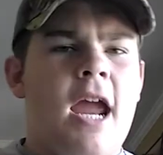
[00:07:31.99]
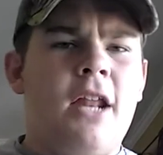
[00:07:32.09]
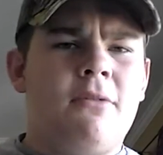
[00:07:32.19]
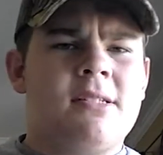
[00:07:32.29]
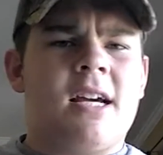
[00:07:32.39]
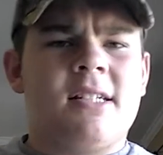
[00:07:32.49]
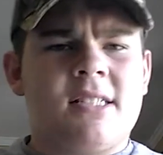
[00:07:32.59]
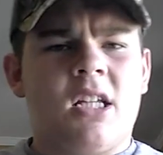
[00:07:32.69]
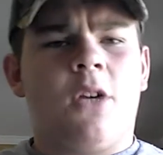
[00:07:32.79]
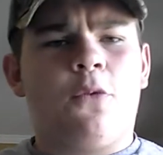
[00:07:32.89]
Anyways, guys,
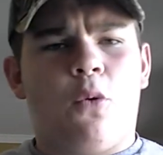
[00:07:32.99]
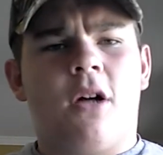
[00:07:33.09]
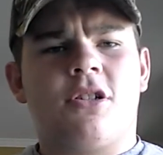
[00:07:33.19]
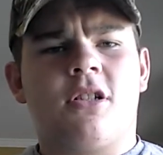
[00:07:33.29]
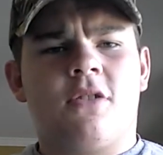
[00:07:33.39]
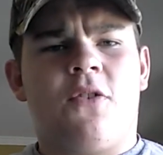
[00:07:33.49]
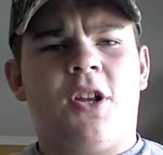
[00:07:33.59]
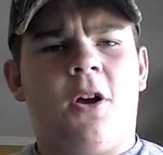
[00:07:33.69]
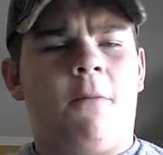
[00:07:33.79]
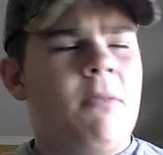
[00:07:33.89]
thank you for watching this
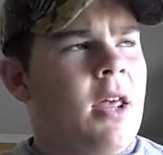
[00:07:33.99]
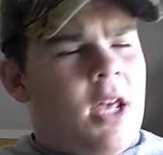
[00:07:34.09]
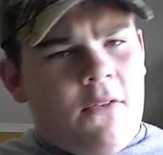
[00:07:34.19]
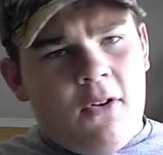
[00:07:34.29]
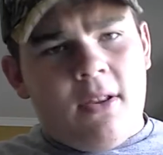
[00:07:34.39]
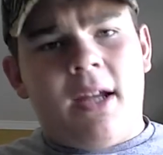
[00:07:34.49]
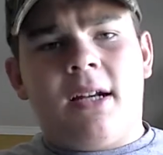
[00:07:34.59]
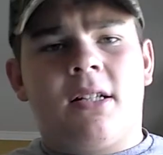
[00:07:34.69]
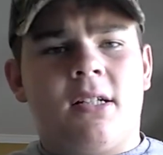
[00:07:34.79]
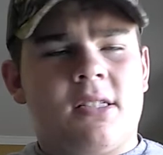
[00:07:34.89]
video. If you
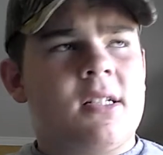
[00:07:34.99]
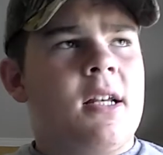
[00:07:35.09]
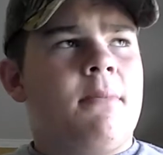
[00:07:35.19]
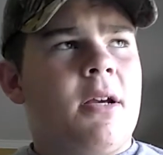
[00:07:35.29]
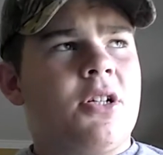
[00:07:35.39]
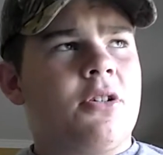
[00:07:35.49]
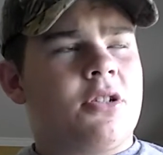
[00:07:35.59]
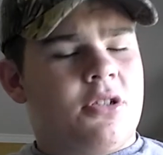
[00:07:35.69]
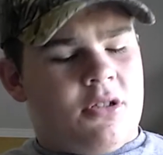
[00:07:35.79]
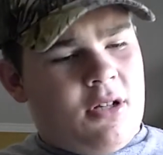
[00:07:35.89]
like this, make sure
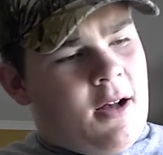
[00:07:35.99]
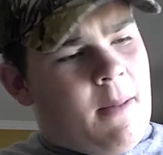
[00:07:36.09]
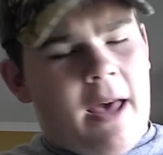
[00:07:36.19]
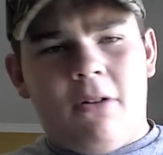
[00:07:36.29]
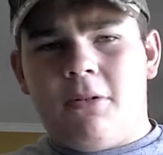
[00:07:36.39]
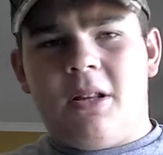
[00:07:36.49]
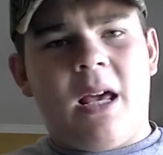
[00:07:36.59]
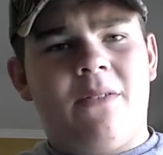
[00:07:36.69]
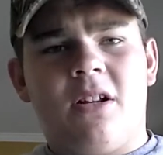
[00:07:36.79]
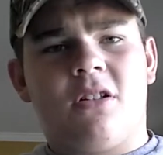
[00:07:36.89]
to, I don't really
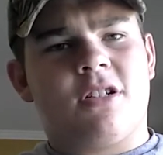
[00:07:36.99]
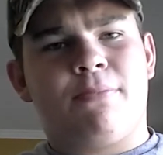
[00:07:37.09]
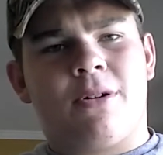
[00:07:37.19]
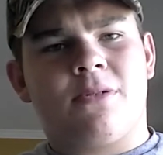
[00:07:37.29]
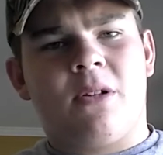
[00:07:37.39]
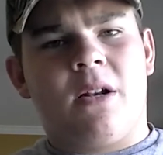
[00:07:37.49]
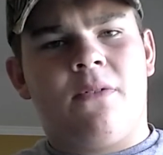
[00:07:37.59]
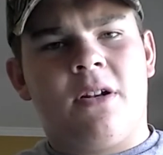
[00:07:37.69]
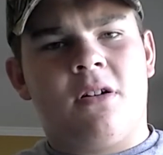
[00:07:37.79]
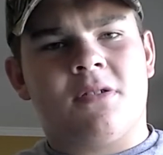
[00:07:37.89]
have any other
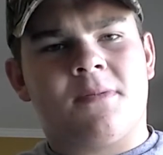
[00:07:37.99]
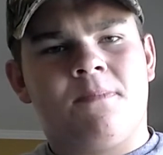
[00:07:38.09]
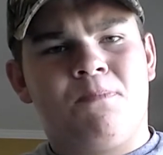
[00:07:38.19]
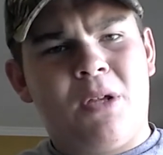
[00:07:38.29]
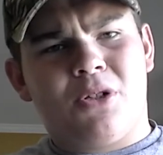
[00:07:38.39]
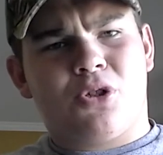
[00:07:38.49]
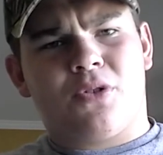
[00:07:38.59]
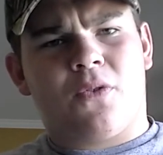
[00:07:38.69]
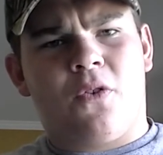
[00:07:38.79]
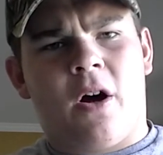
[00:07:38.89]
sports-related videos. These are
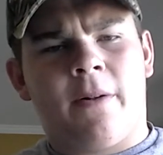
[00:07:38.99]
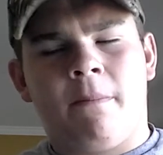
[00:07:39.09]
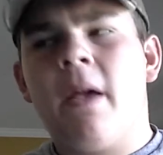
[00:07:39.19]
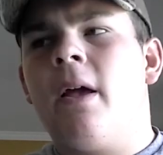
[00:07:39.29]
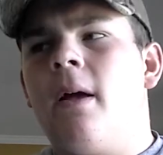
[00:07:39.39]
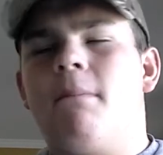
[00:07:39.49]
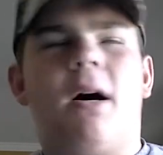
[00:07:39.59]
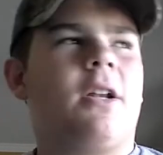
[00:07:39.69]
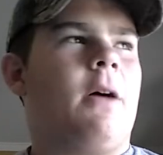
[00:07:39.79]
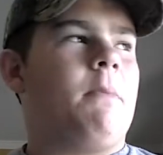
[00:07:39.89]
just for fun.
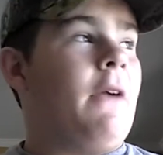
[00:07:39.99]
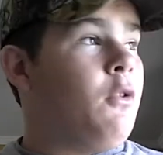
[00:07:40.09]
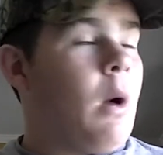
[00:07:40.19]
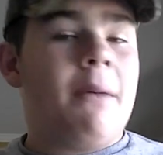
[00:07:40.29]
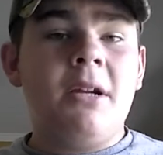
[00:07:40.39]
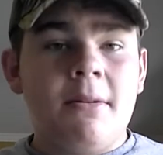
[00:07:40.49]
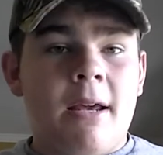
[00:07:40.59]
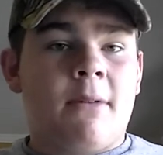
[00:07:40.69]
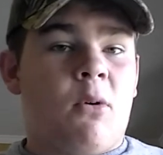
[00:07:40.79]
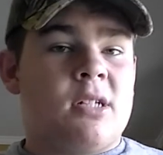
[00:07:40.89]
But if you want me to
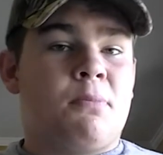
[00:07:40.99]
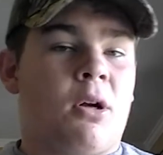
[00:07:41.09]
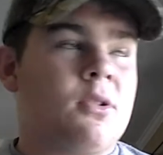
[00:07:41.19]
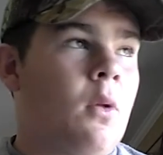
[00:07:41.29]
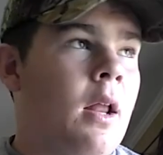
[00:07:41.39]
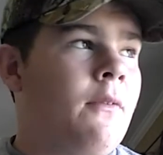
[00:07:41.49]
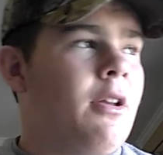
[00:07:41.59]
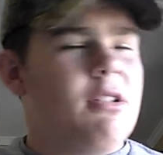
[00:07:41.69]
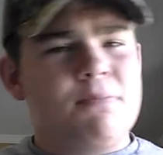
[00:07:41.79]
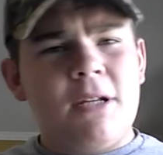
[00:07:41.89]
make more sports-related
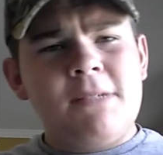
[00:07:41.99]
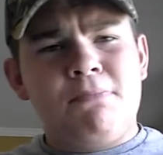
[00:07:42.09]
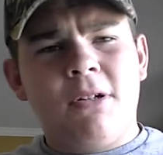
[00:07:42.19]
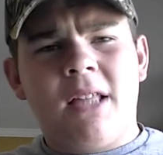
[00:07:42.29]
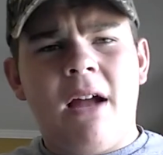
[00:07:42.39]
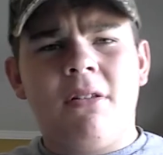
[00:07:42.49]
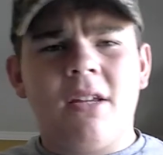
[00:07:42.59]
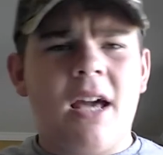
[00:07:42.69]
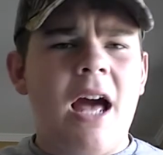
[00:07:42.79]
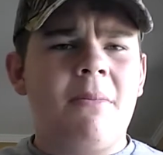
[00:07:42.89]
videos, please put down in the
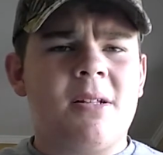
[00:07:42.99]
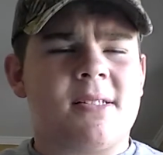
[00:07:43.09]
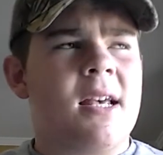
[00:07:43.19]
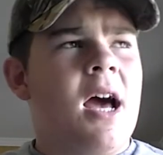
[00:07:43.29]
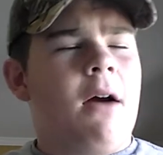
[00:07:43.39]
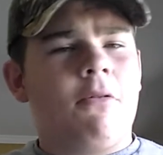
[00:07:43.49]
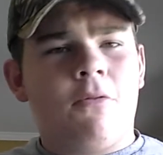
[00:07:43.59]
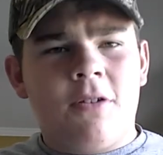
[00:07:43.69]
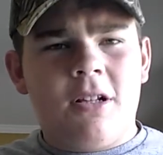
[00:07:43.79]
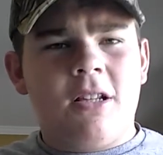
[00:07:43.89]
comments. I
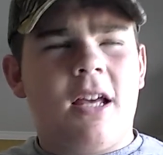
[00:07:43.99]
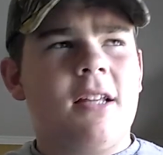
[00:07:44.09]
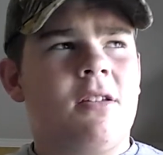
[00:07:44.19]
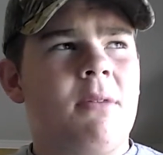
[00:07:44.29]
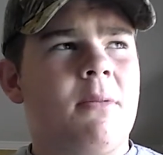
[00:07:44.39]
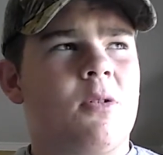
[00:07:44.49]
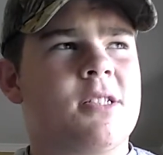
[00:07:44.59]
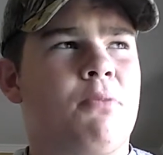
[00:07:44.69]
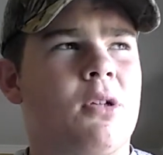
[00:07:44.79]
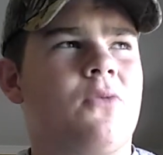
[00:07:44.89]
would really like to make more
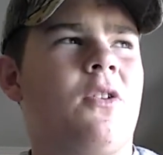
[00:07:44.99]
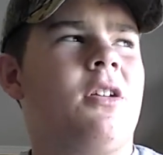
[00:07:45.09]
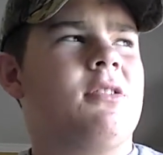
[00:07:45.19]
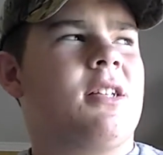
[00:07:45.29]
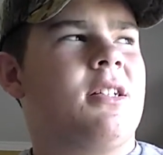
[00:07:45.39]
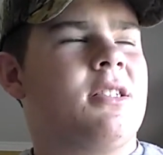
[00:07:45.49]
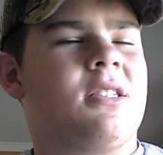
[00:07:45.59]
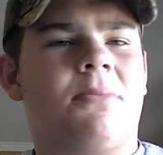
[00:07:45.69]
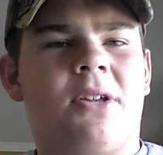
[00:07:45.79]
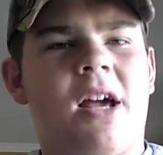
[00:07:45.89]
sports videos because it's
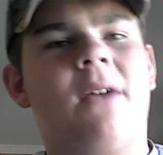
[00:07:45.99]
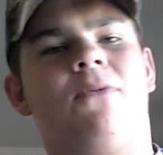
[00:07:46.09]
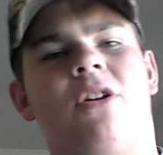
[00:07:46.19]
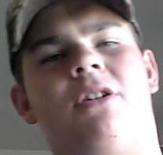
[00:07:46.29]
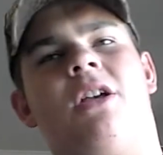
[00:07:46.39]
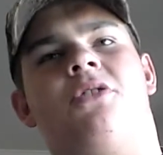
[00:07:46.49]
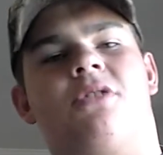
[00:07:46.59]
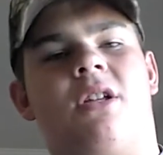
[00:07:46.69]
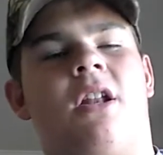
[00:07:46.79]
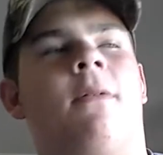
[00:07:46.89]
something I am very
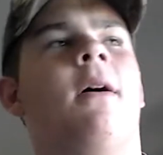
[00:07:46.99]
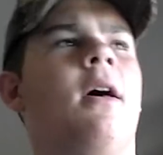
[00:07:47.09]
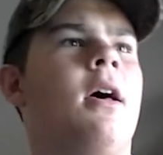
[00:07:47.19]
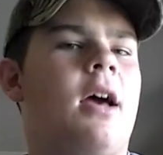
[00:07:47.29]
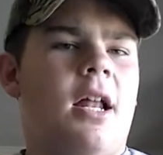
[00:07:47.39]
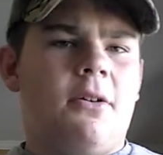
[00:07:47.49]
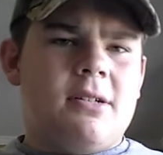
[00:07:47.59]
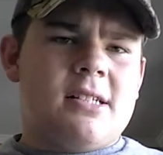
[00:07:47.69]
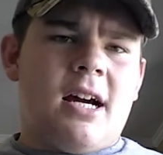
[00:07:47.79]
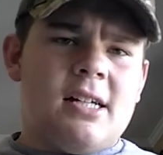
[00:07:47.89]
interested in.
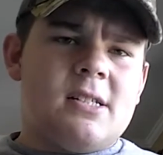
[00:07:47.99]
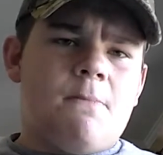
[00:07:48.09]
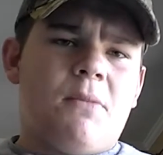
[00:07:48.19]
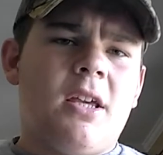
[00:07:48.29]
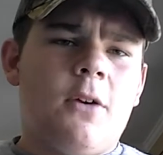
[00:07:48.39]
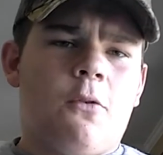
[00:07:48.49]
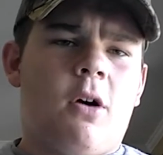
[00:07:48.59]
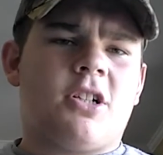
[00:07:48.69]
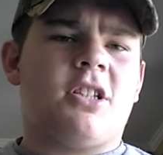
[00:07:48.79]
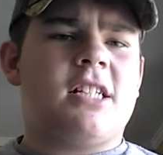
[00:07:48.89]
Anyways, guys, thank you for
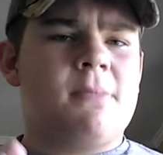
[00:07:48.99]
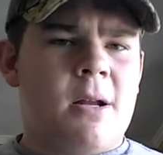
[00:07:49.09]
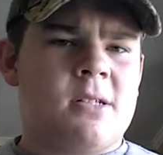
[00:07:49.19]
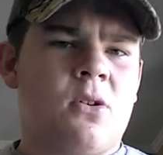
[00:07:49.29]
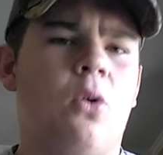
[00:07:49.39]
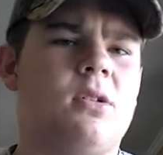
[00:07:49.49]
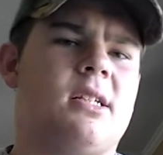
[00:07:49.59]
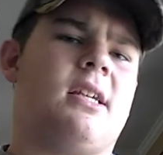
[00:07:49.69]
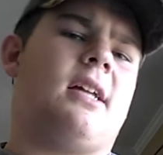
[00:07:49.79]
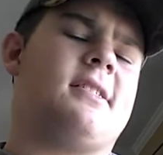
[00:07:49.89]
watching. That's about as cool
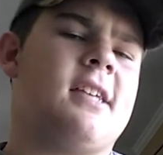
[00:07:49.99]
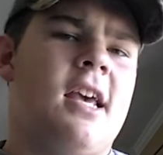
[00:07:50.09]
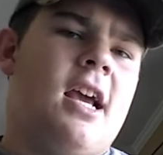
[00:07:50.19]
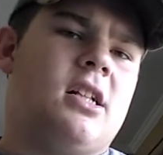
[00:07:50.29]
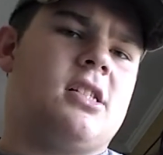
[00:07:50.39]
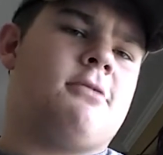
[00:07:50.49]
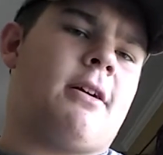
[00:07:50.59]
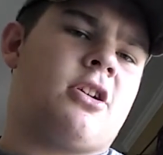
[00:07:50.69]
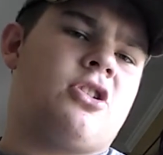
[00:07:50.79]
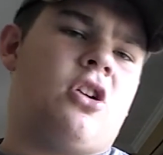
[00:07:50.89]
as it gets. And this is
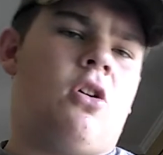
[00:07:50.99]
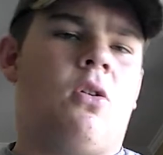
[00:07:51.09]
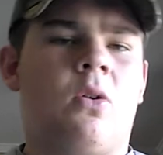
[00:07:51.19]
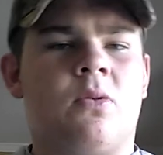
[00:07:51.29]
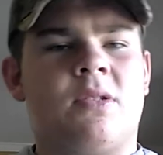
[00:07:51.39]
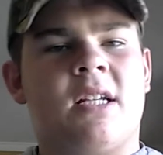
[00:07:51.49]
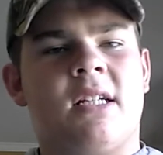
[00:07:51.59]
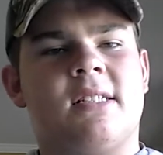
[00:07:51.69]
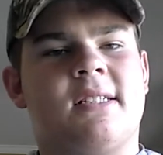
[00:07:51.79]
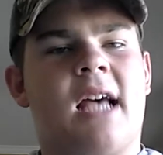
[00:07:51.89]
Record Jones
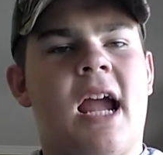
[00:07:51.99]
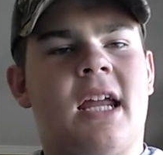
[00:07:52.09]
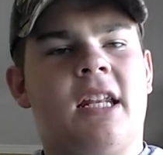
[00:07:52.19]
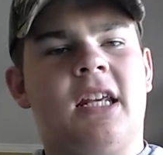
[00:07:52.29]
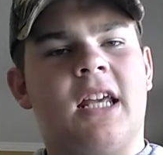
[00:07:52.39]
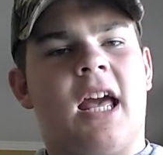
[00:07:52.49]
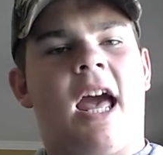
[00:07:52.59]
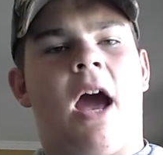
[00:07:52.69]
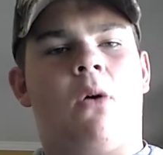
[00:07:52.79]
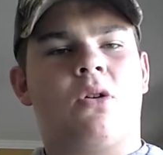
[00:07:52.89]
signing
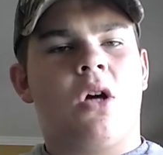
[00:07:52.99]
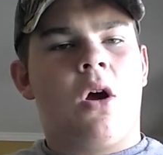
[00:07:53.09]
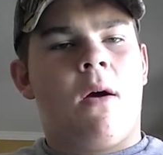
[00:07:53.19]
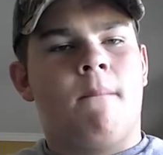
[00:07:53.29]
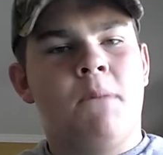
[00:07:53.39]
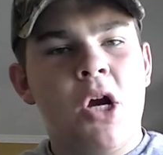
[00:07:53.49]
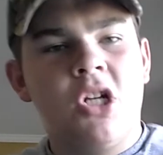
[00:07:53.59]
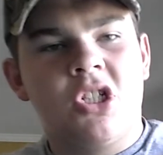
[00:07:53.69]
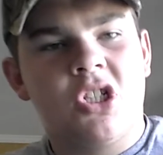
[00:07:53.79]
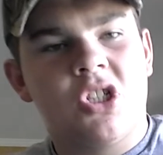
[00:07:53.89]
out.
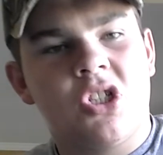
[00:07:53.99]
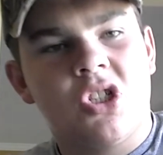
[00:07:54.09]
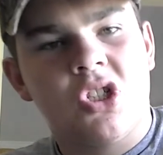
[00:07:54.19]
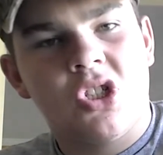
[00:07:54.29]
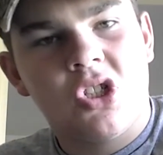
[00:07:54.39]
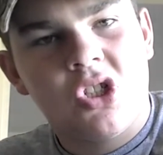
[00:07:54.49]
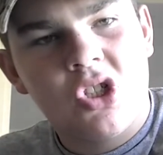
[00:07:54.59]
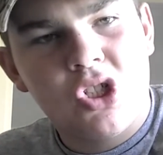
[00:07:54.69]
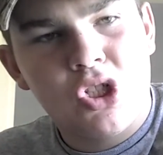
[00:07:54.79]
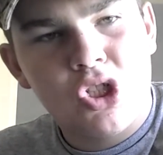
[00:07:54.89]

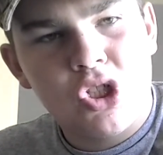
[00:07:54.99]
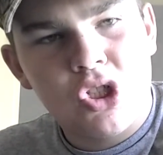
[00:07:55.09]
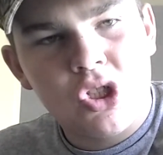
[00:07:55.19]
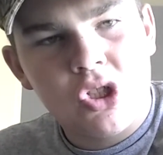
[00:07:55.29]
Peace.